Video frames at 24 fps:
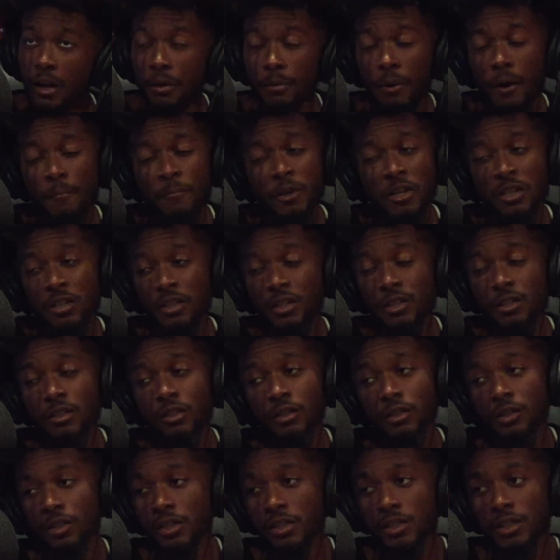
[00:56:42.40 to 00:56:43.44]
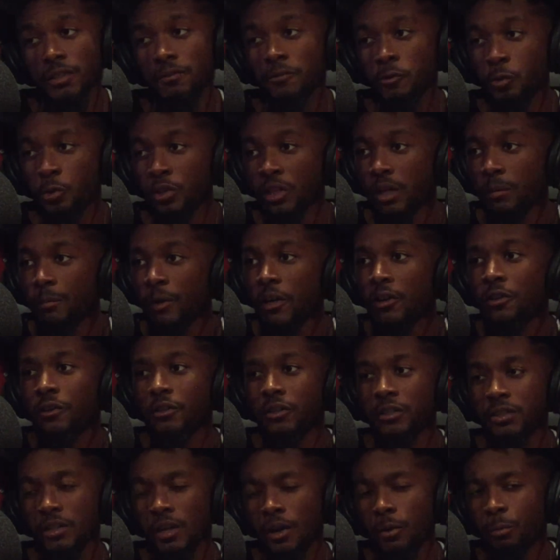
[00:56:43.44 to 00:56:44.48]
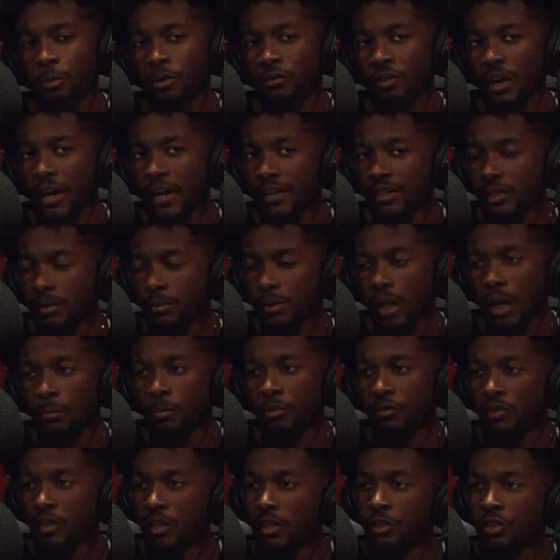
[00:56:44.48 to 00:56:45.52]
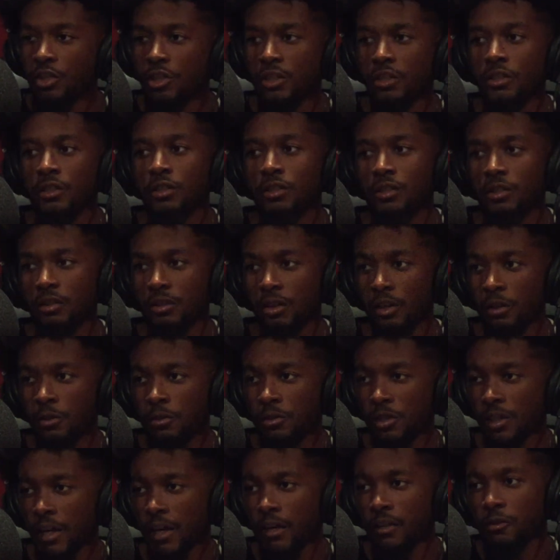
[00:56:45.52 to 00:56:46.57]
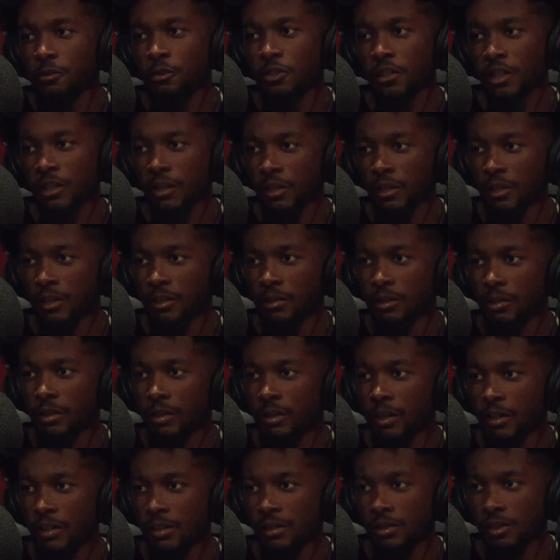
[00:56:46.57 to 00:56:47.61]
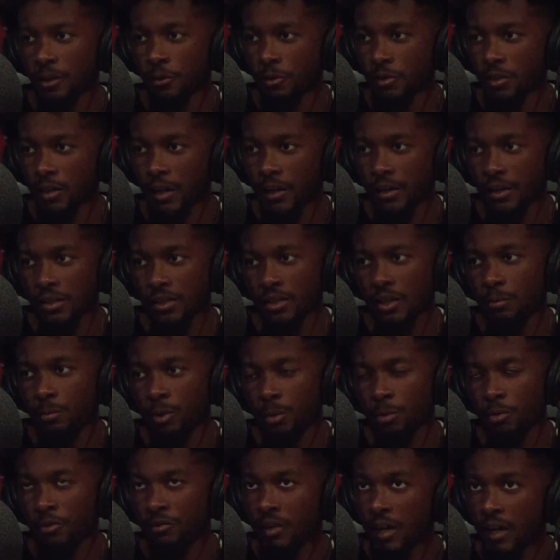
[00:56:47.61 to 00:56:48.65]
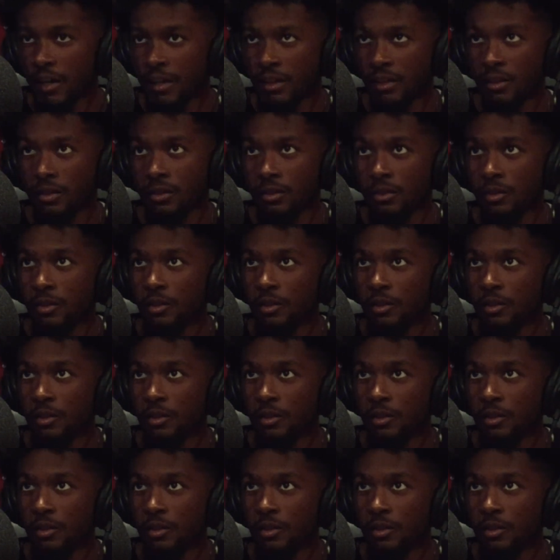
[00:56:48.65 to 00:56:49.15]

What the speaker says: I mean, yeah, because even with that burger, it's gonna provide some type of energy. You know, it's calories at the end of the day, so it's like it's gonna be providing.